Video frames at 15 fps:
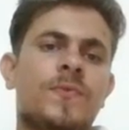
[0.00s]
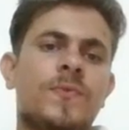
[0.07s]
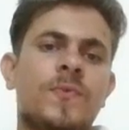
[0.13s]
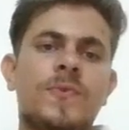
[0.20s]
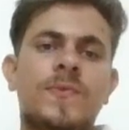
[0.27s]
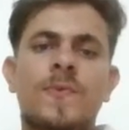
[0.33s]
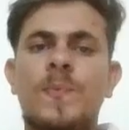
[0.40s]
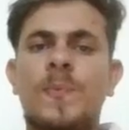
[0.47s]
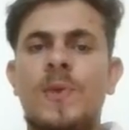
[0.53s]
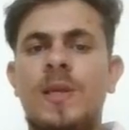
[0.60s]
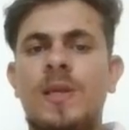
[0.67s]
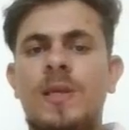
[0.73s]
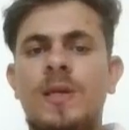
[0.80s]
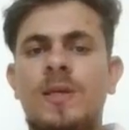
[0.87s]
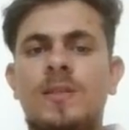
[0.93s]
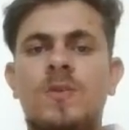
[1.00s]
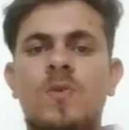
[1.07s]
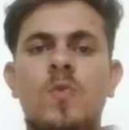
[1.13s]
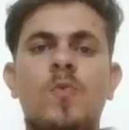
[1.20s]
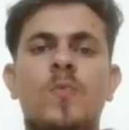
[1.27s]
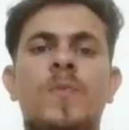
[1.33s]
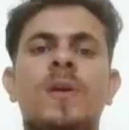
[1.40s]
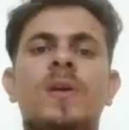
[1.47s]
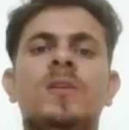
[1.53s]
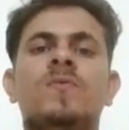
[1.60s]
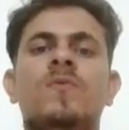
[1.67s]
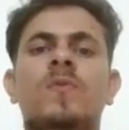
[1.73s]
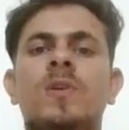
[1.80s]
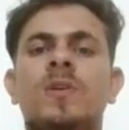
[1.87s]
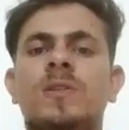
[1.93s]
reviews from critics, who
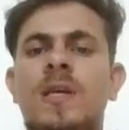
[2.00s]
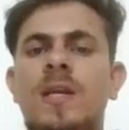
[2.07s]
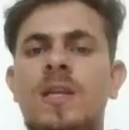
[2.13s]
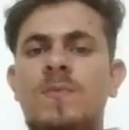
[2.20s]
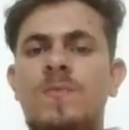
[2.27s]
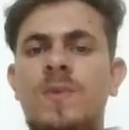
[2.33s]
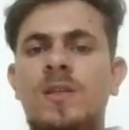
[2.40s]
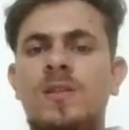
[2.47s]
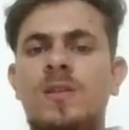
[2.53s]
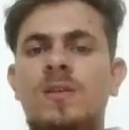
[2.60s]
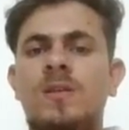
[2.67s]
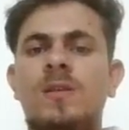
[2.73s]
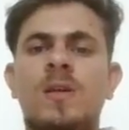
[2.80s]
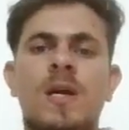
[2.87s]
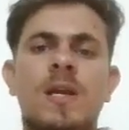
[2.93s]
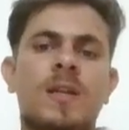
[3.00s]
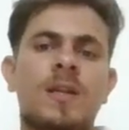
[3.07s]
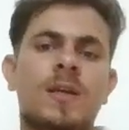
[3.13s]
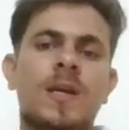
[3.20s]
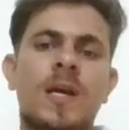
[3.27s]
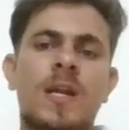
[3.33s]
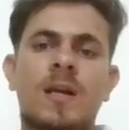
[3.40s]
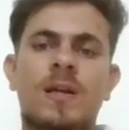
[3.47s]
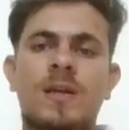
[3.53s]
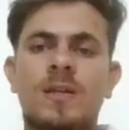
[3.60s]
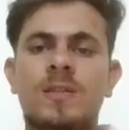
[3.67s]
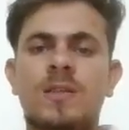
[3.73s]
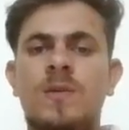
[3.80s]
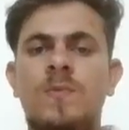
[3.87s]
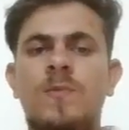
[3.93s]
praised for its animation, writing,
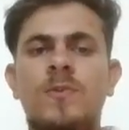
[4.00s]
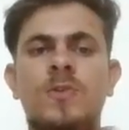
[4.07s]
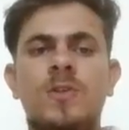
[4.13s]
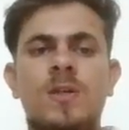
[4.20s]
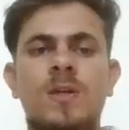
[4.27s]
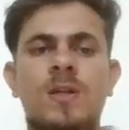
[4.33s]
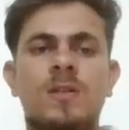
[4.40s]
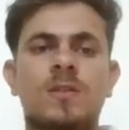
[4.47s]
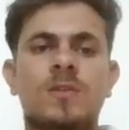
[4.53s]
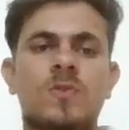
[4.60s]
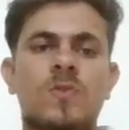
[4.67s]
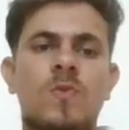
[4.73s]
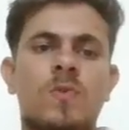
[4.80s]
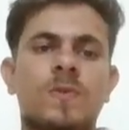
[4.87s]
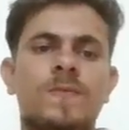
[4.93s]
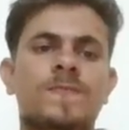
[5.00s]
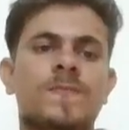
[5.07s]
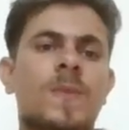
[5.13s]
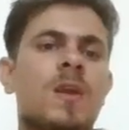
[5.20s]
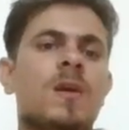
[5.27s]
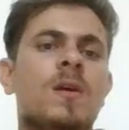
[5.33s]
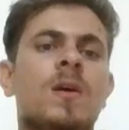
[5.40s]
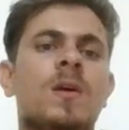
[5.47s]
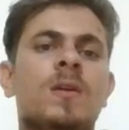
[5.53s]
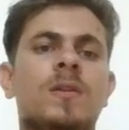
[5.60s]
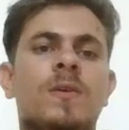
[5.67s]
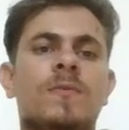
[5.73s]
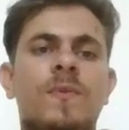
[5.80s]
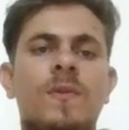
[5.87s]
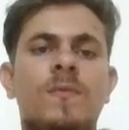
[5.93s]
characters, and musical score.
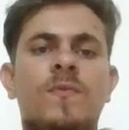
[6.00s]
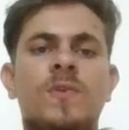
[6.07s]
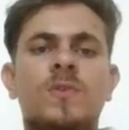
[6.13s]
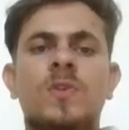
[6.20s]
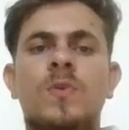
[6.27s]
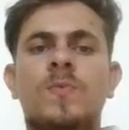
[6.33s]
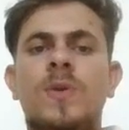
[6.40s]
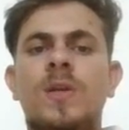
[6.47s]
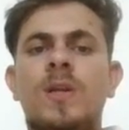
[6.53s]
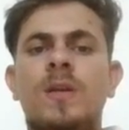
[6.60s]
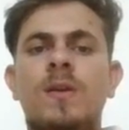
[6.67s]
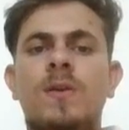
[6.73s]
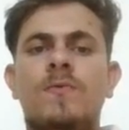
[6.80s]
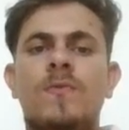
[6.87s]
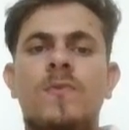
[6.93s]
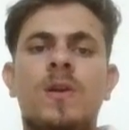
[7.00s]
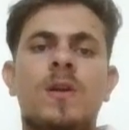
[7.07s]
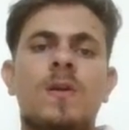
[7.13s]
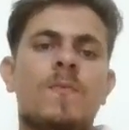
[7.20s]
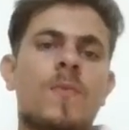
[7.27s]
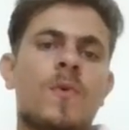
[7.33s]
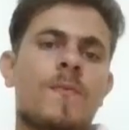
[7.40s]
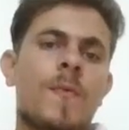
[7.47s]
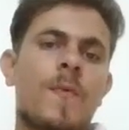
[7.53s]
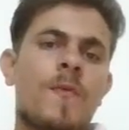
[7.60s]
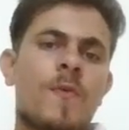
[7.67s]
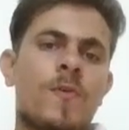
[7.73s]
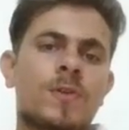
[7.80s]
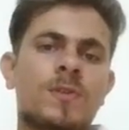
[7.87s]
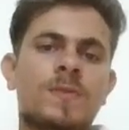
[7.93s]
The film was nominated for a number of
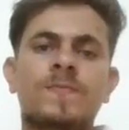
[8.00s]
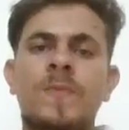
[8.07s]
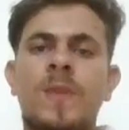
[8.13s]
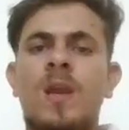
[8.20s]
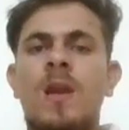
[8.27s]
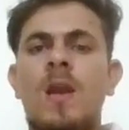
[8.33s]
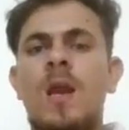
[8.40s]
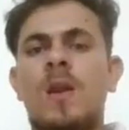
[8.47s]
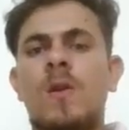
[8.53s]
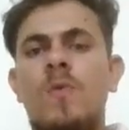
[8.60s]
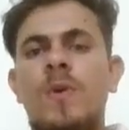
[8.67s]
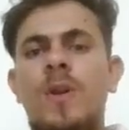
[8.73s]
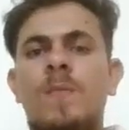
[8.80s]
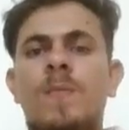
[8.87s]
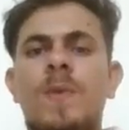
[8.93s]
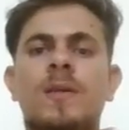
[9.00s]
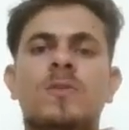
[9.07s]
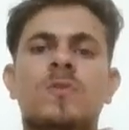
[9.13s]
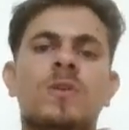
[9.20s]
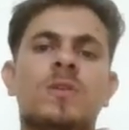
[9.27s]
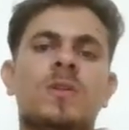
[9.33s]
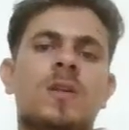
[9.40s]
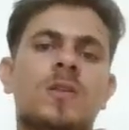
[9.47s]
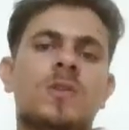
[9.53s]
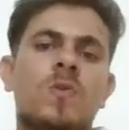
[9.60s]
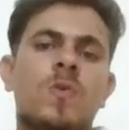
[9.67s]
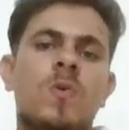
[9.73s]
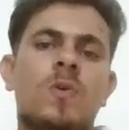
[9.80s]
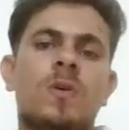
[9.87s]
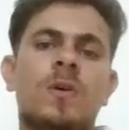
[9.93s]
awards, including Best Original
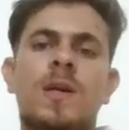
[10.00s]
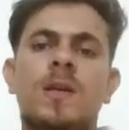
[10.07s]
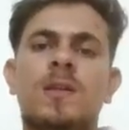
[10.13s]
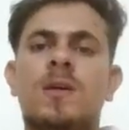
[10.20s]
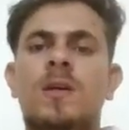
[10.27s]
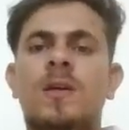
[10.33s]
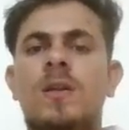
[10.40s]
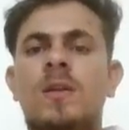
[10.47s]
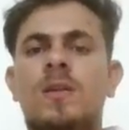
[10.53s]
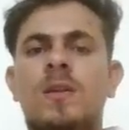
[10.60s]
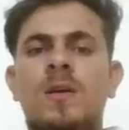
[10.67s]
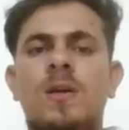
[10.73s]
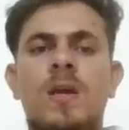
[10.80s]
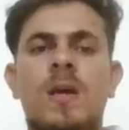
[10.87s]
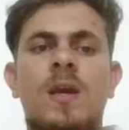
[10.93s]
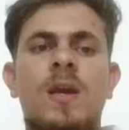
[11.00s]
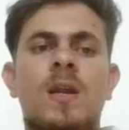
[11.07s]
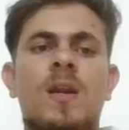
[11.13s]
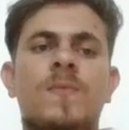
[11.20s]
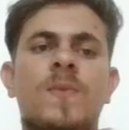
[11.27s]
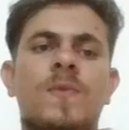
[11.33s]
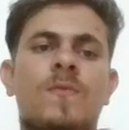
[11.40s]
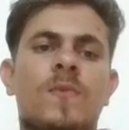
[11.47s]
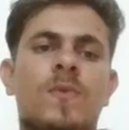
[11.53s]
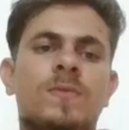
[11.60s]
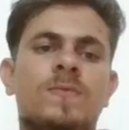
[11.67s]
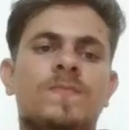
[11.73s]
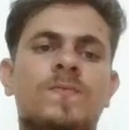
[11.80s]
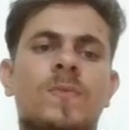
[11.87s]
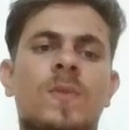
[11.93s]
Song at the 83rd Academy Award.